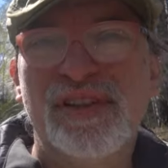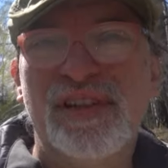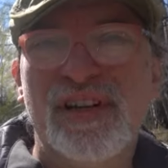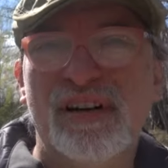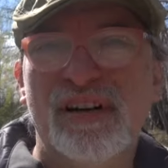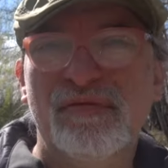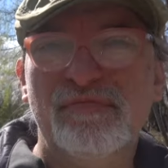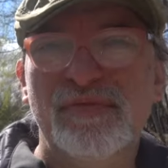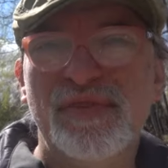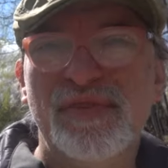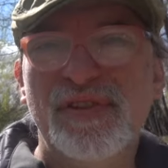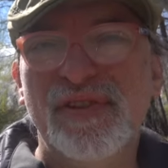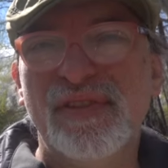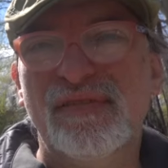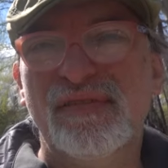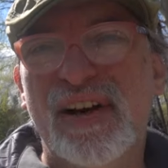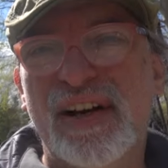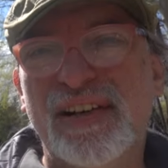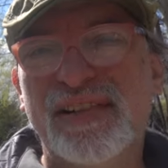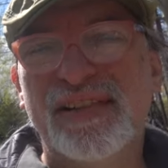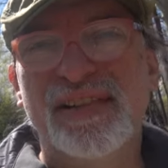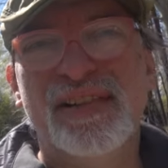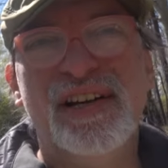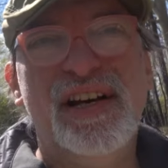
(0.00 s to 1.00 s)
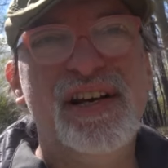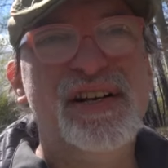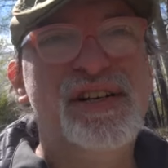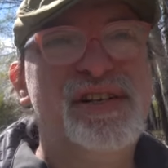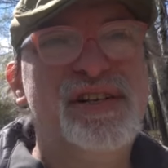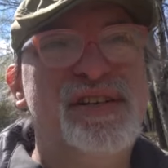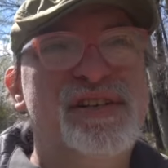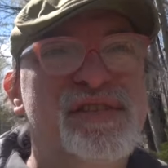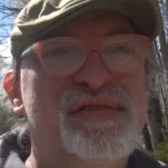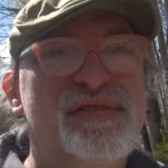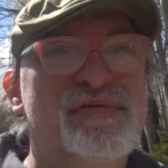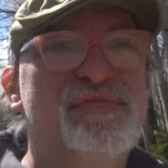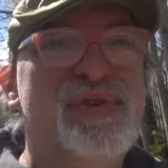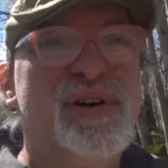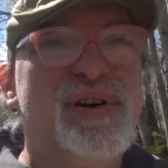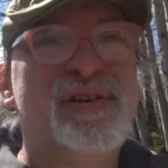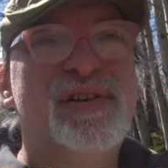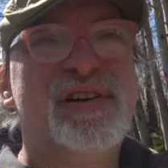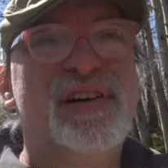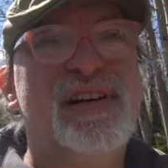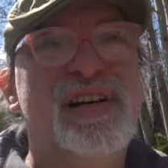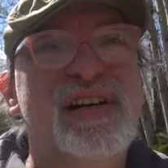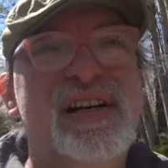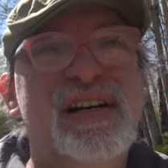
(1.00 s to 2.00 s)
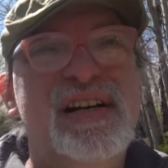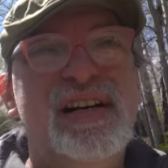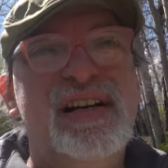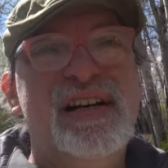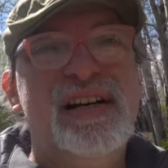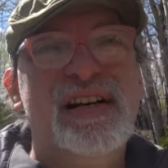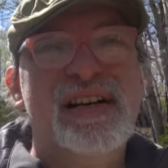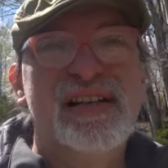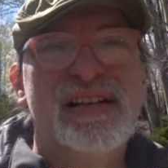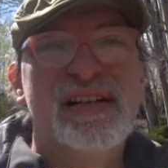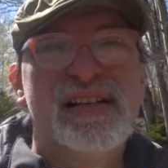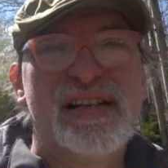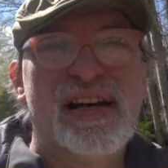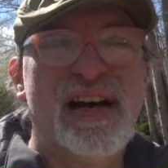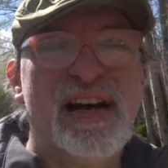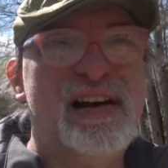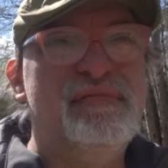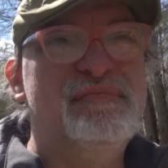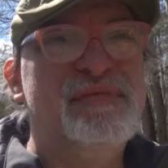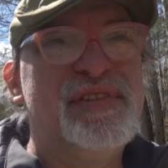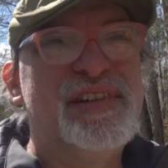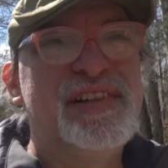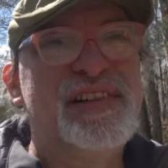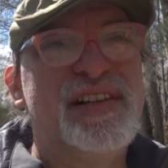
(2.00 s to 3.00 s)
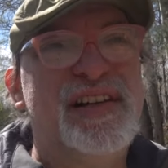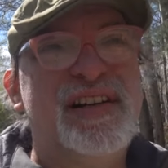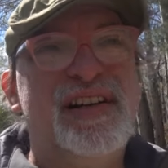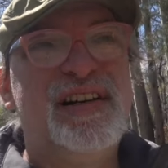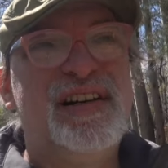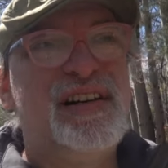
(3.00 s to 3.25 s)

to come to the vaccination to book times.